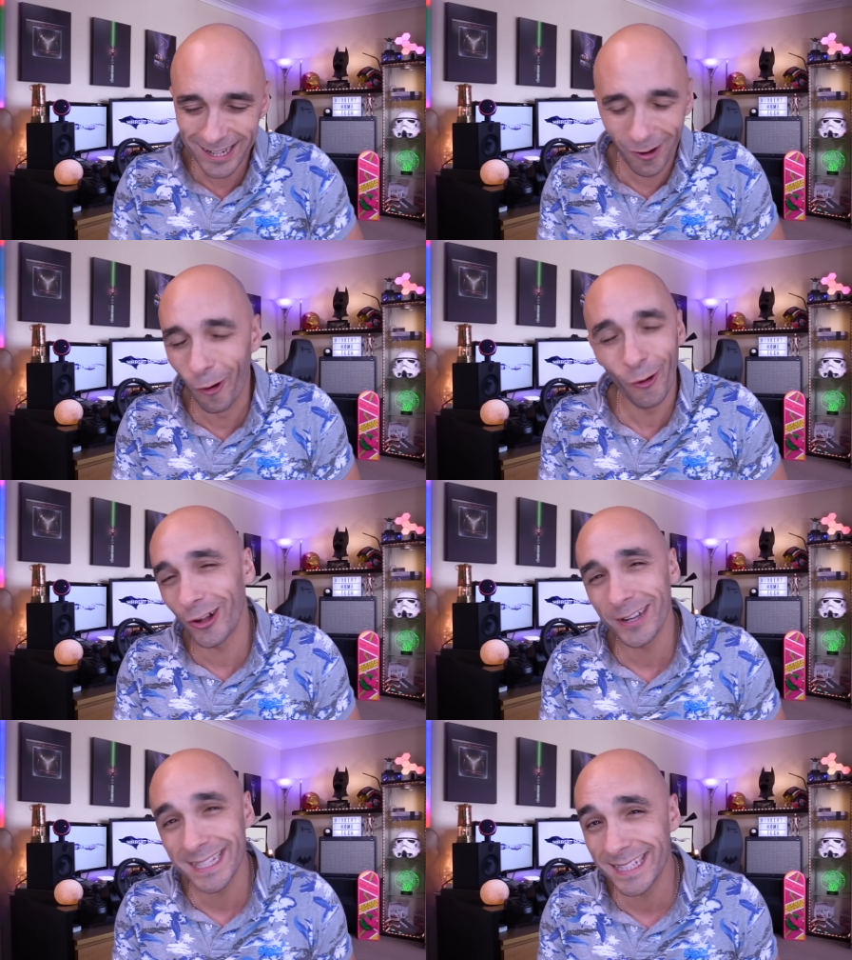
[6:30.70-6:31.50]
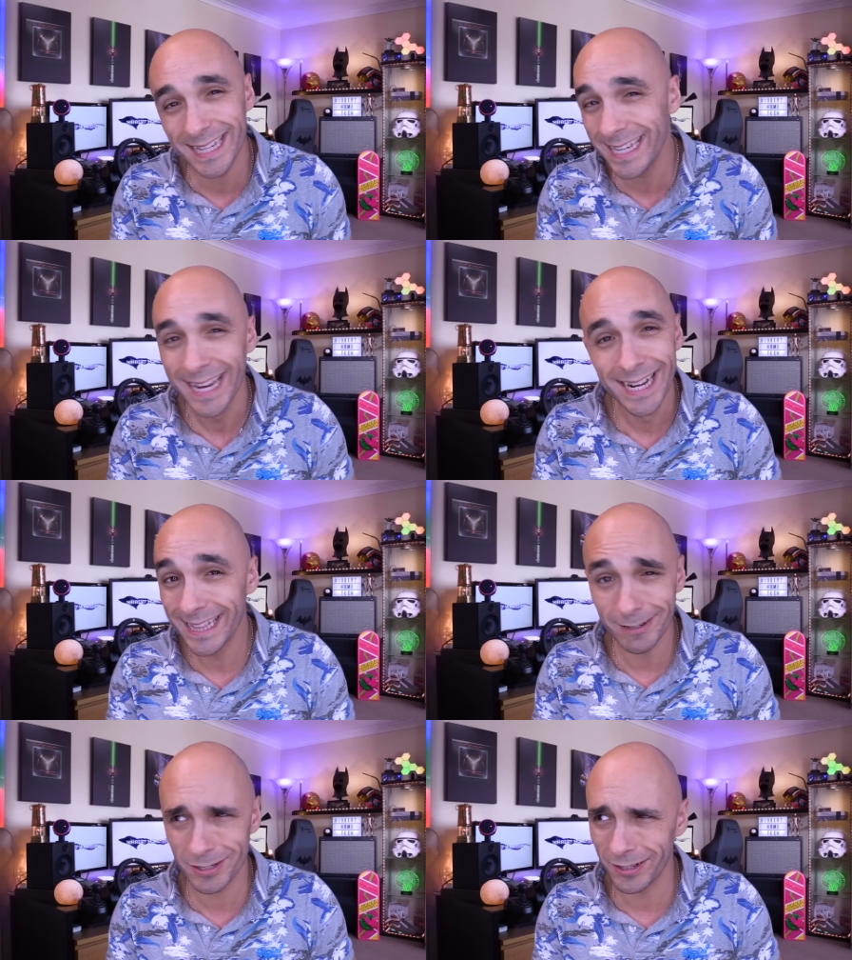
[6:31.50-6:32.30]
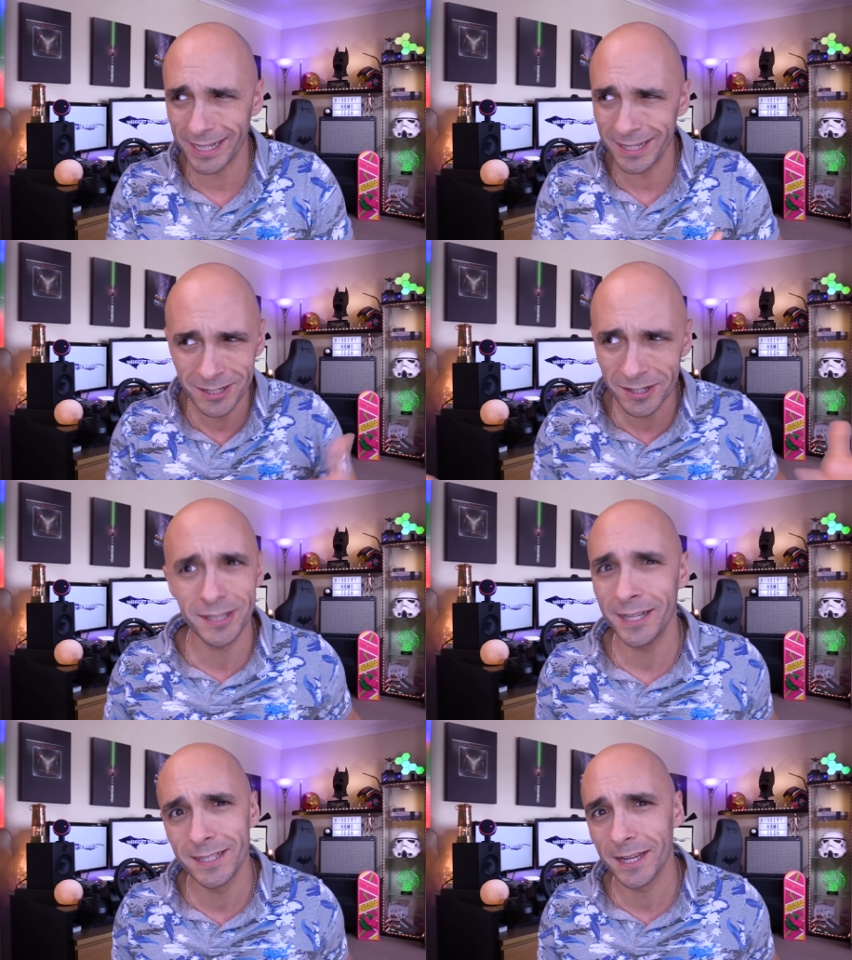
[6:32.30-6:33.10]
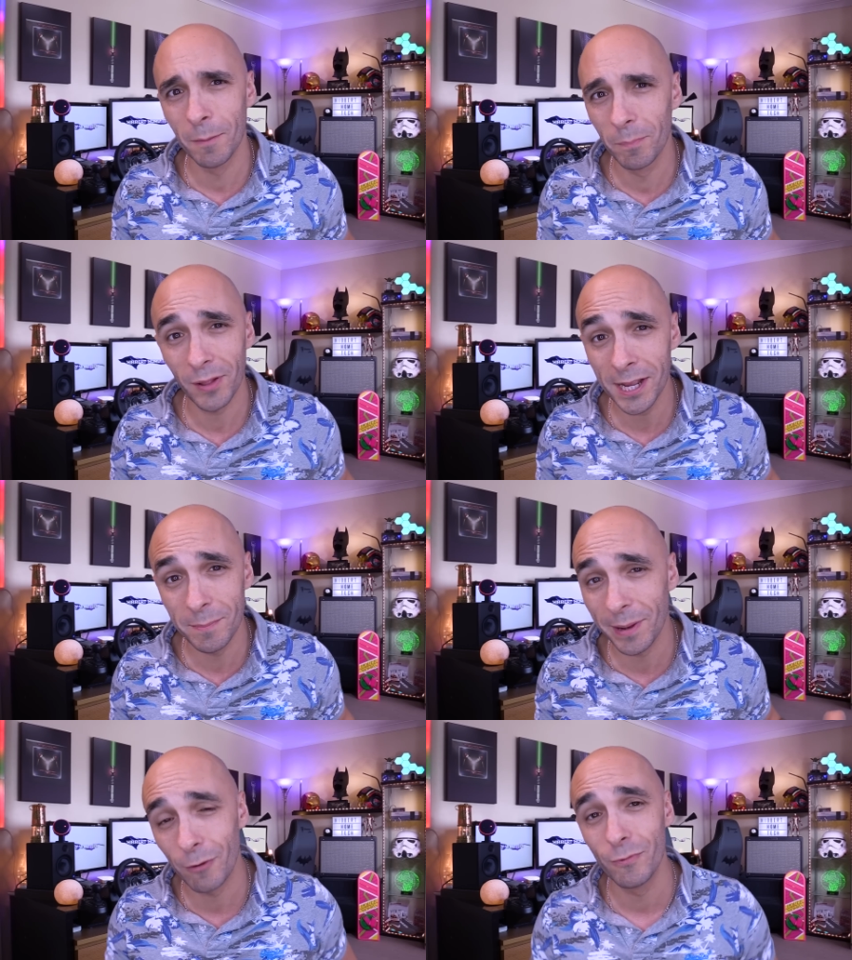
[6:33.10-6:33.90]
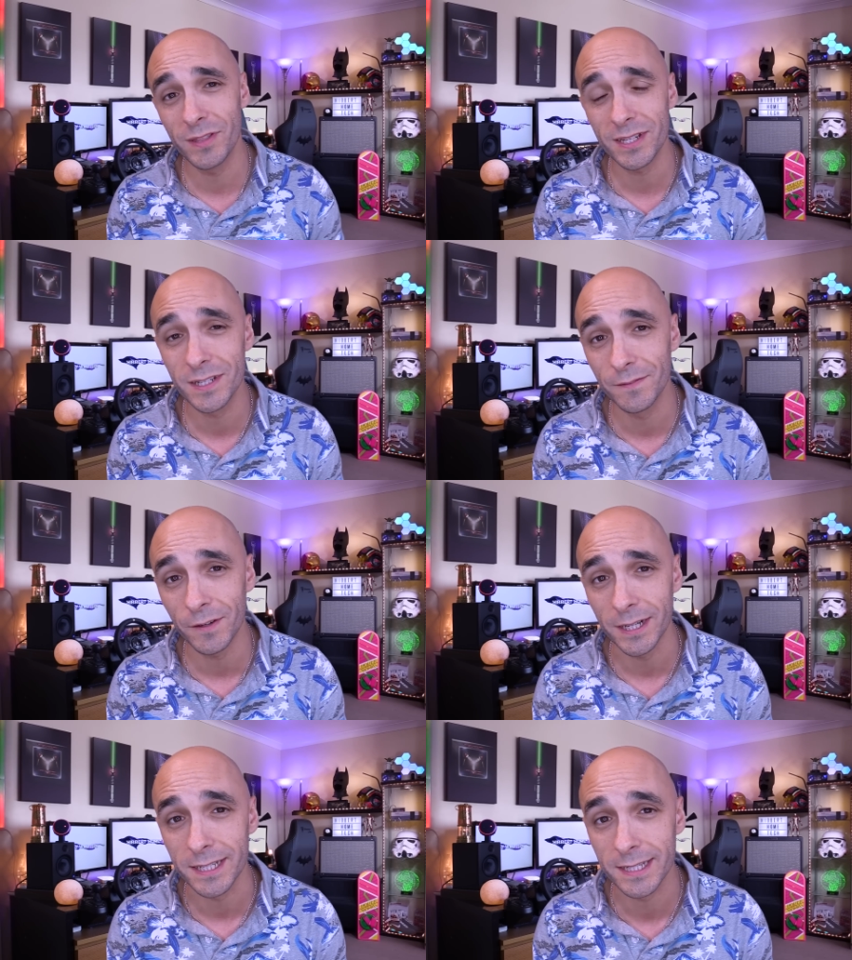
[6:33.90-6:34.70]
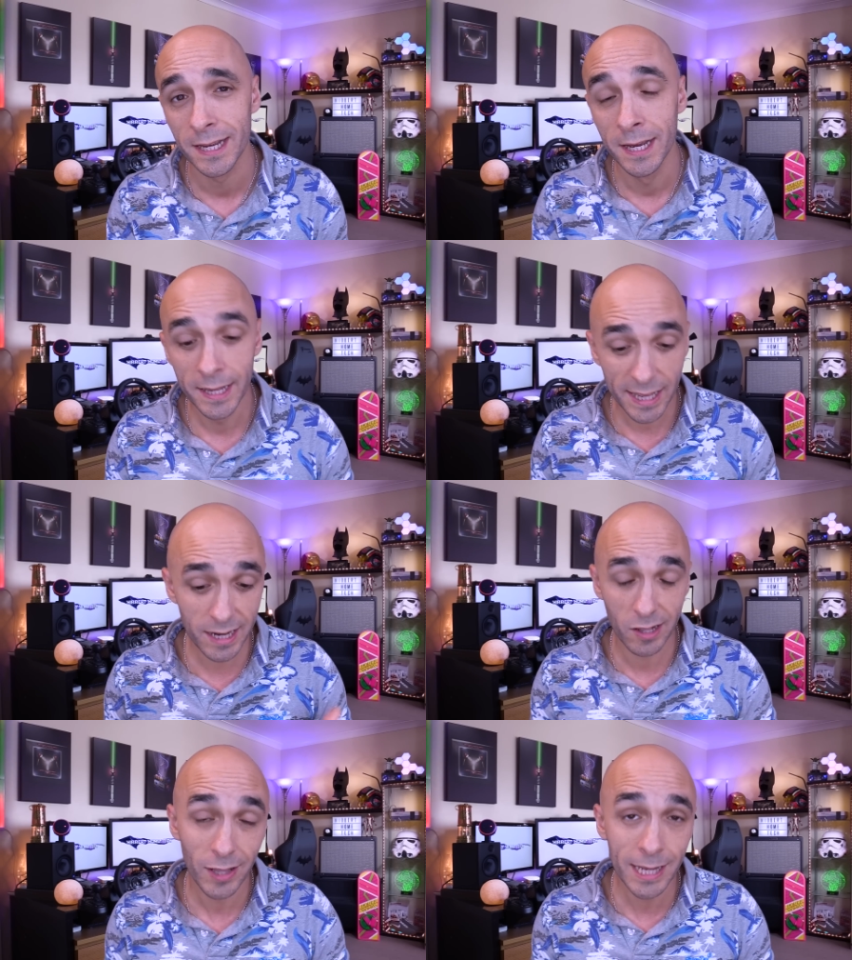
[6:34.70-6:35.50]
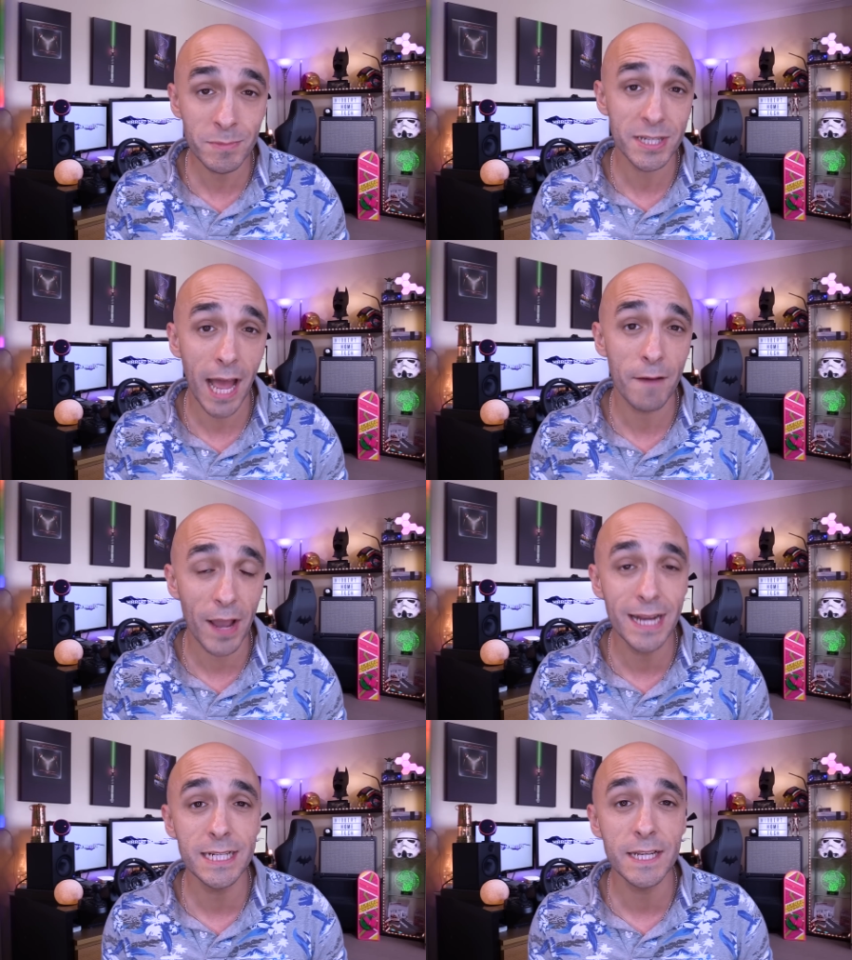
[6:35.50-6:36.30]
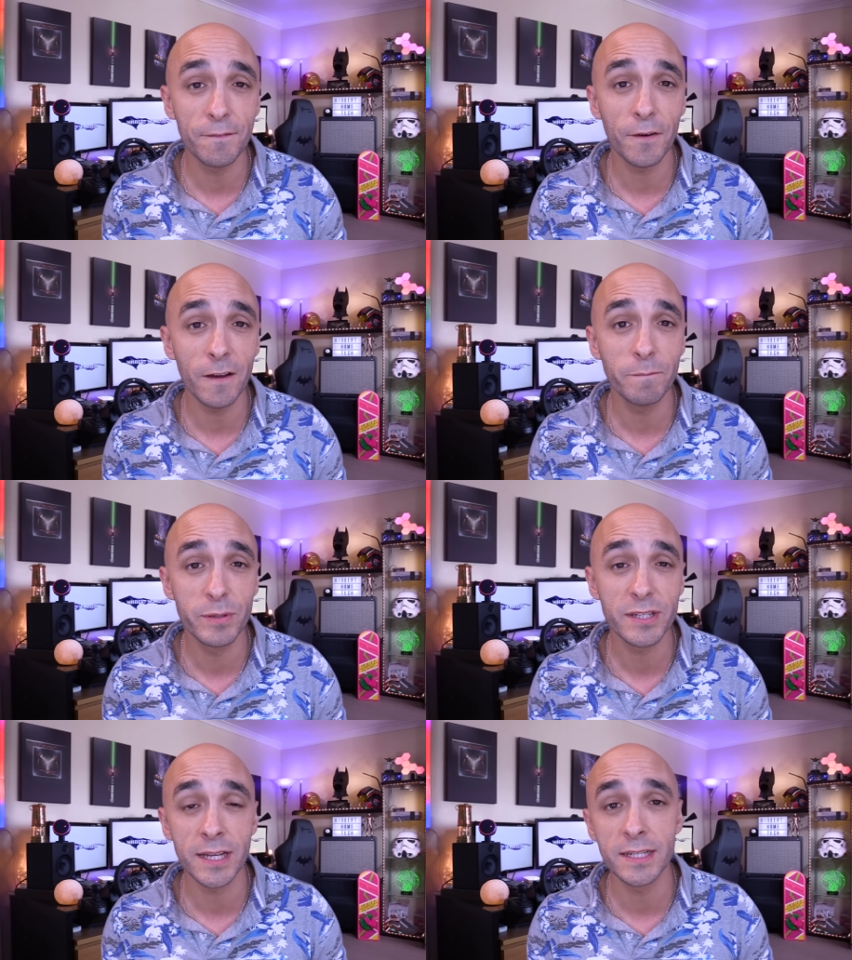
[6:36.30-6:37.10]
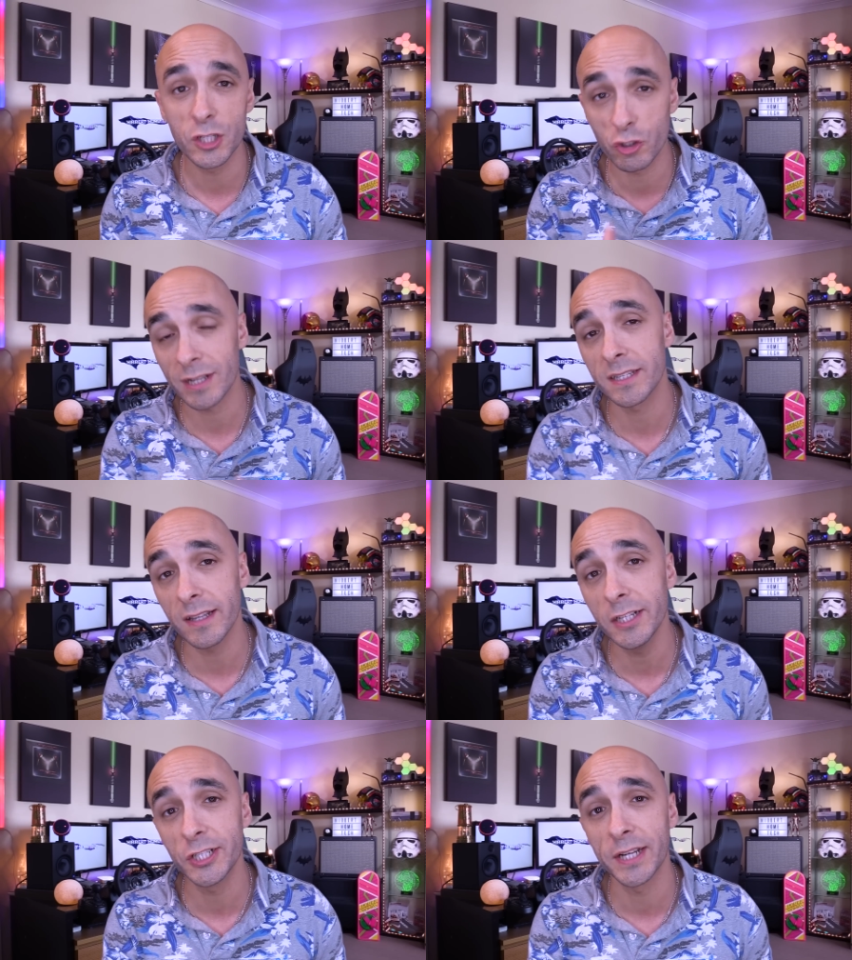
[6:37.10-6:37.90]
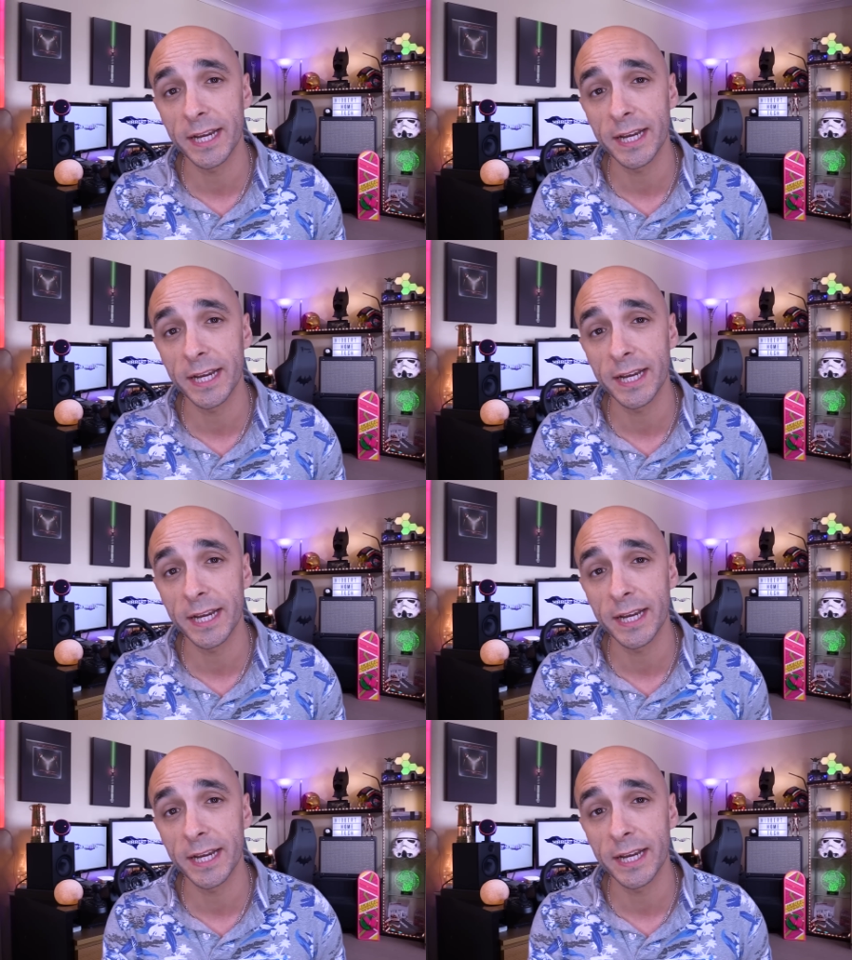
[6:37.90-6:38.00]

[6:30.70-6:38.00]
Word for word: in all honesty, there's like nothing to complain about with this device. It claims to have 85% translation